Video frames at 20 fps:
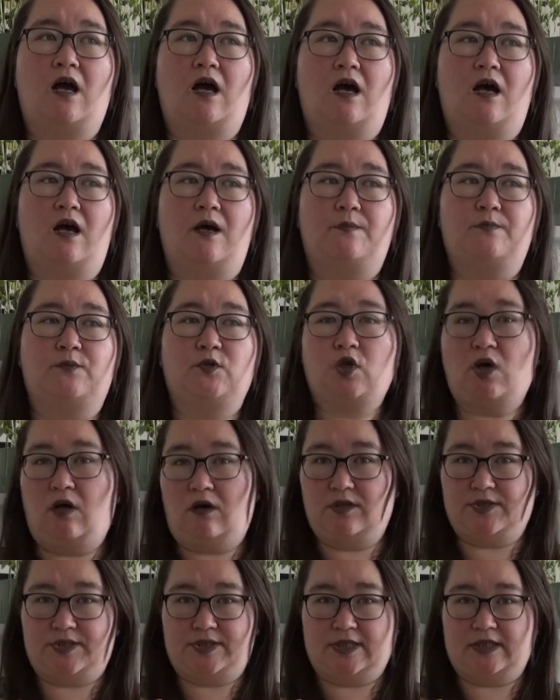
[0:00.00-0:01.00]
um,
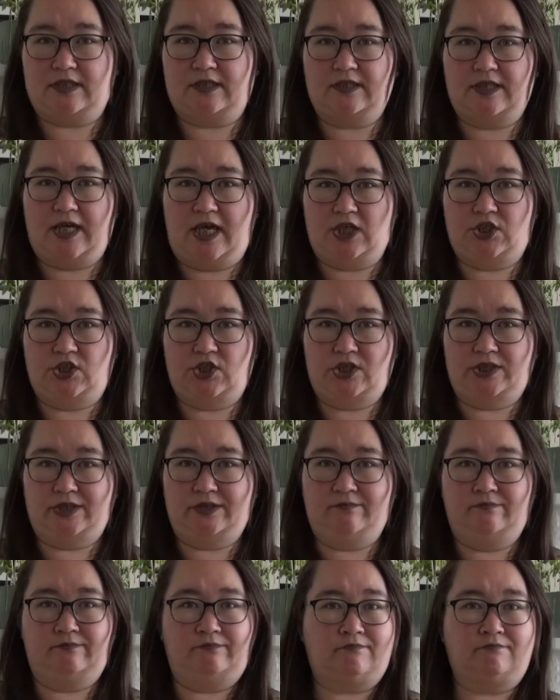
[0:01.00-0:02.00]
garter edging,
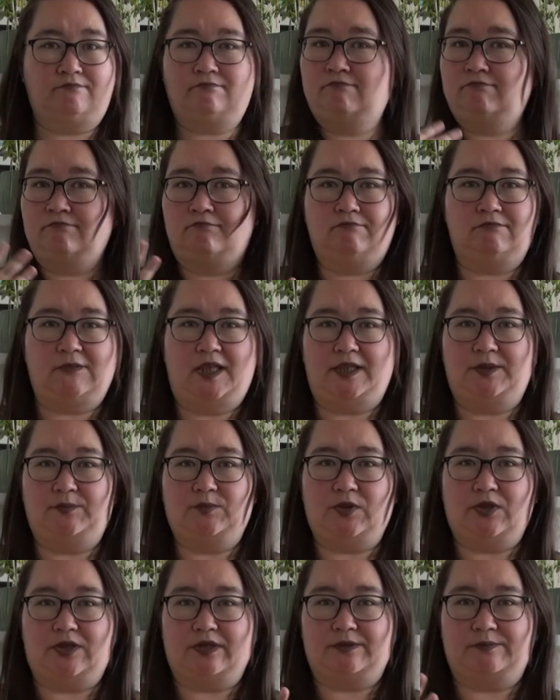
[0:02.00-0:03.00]
and
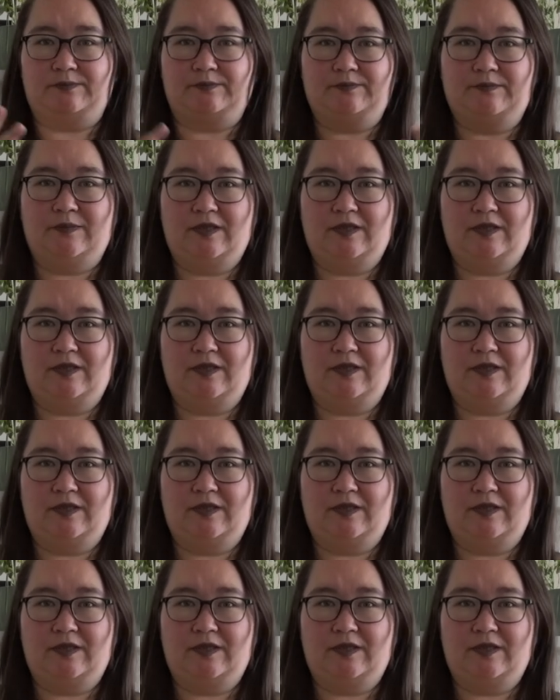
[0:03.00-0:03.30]
I'm done.